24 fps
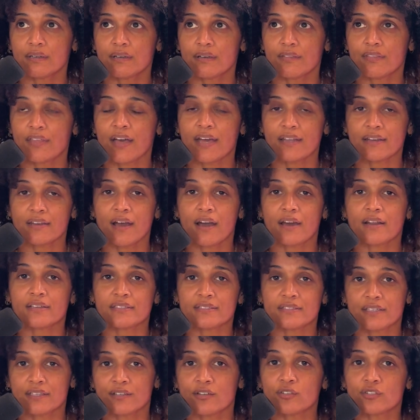that not a
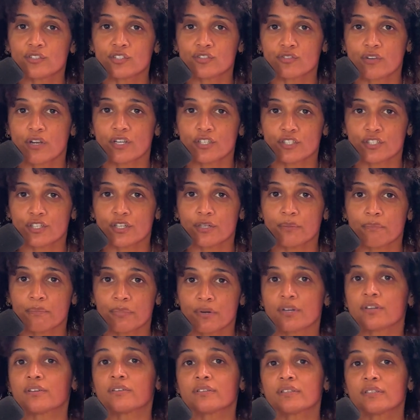single structure
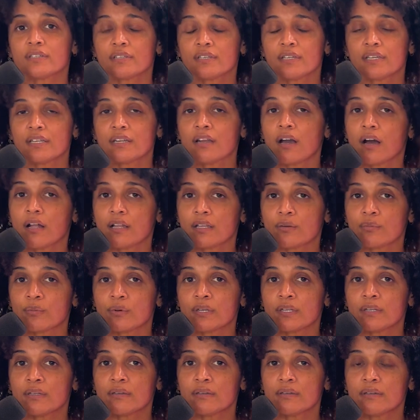burned in
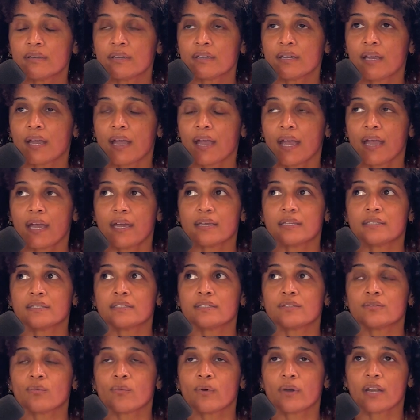Hollywood.
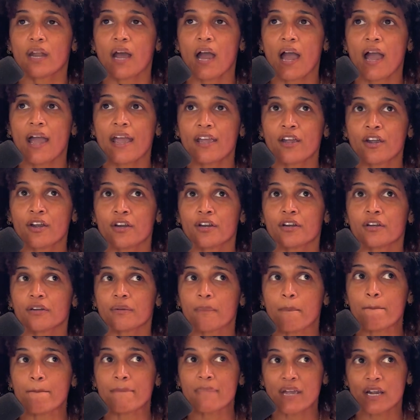And when I heard
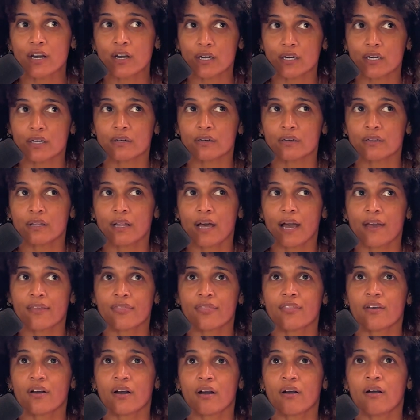miracle, I
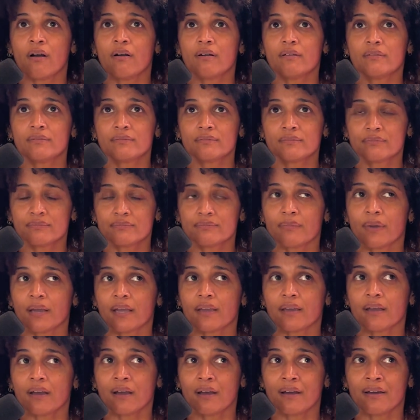thought, my
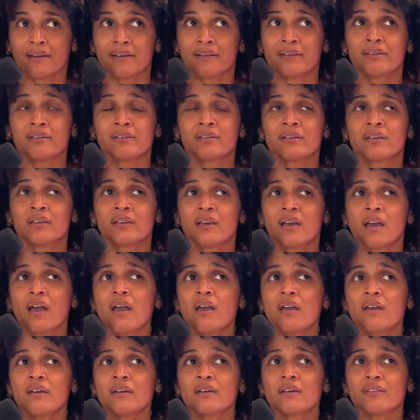God,
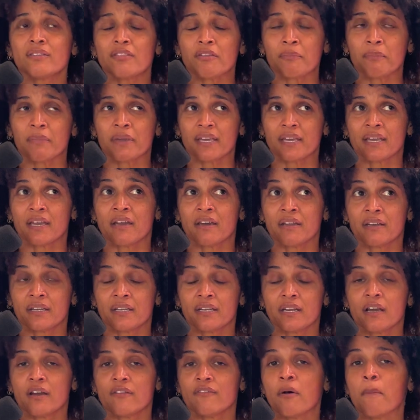the
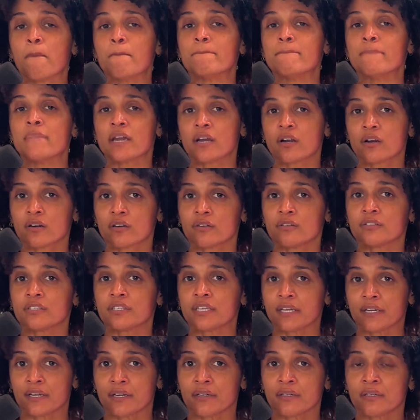beginning of a miracle
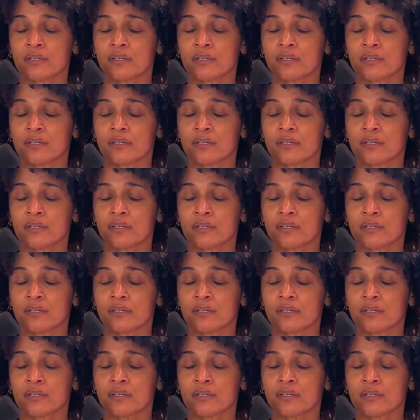year.